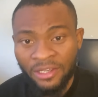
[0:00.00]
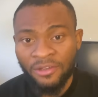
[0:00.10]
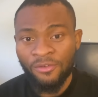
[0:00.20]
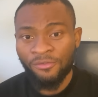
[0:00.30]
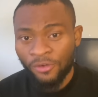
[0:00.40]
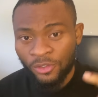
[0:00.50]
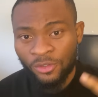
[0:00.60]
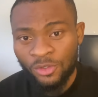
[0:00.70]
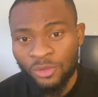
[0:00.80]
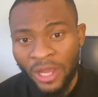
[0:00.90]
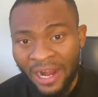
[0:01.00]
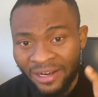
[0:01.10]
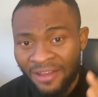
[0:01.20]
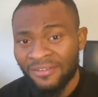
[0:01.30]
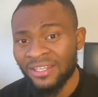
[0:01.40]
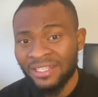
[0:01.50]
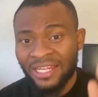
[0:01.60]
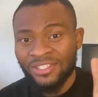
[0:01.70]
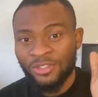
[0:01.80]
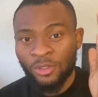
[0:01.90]
for you to arrive at
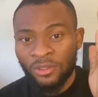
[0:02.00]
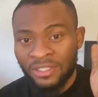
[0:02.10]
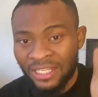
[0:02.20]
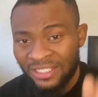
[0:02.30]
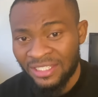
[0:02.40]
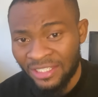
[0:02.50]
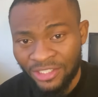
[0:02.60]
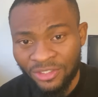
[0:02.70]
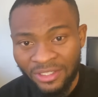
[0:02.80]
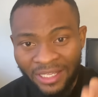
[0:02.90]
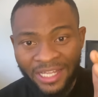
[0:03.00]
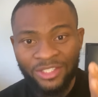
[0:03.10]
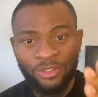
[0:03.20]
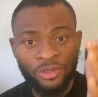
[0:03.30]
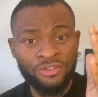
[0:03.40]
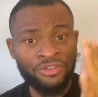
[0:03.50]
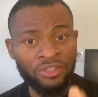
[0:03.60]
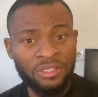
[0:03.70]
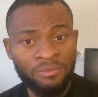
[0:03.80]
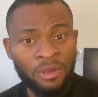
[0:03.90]
that your destination, that your
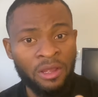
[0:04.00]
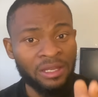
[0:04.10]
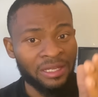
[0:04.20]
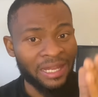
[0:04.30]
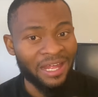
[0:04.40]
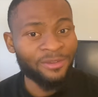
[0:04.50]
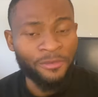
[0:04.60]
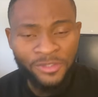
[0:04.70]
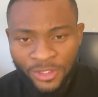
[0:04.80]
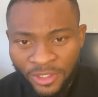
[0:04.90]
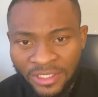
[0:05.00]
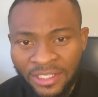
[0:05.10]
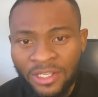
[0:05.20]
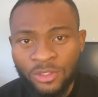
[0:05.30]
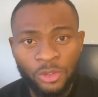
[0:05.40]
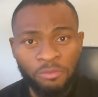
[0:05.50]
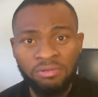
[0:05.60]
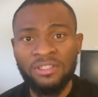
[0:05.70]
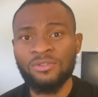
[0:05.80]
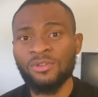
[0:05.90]
dream land of study. So
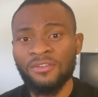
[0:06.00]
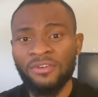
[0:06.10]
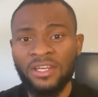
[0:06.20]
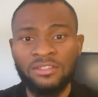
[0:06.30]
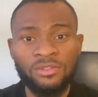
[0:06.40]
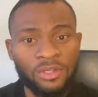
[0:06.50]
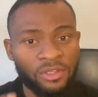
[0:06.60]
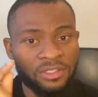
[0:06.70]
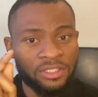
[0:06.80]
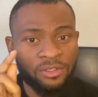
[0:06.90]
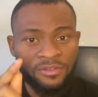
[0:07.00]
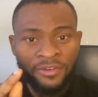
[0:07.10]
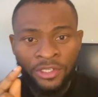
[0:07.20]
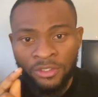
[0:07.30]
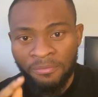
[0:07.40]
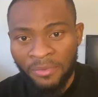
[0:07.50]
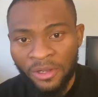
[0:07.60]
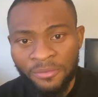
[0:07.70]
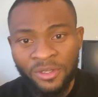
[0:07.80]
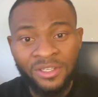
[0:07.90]
please do not forget to turn on the notification bell,
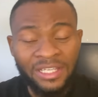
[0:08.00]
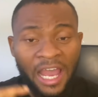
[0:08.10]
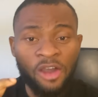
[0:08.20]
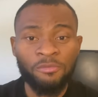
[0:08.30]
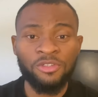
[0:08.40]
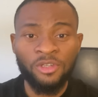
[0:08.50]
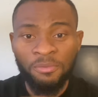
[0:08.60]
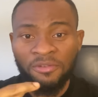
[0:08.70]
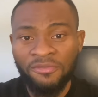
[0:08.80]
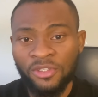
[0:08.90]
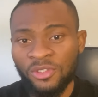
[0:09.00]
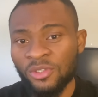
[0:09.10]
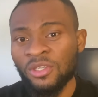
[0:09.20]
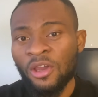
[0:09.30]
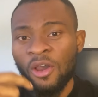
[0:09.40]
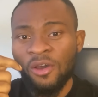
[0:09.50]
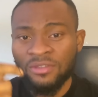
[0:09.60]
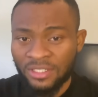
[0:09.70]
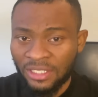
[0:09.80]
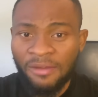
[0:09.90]
because I will be dropping videos on
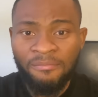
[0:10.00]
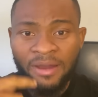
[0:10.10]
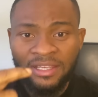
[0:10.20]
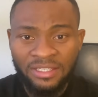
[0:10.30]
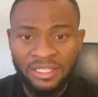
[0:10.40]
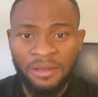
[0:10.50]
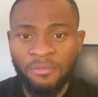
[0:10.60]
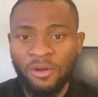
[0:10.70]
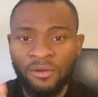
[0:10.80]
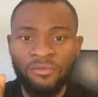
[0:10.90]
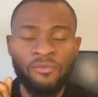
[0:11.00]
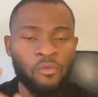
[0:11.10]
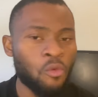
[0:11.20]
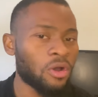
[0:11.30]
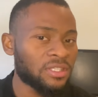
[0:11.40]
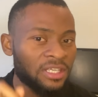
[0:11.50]
step by step of what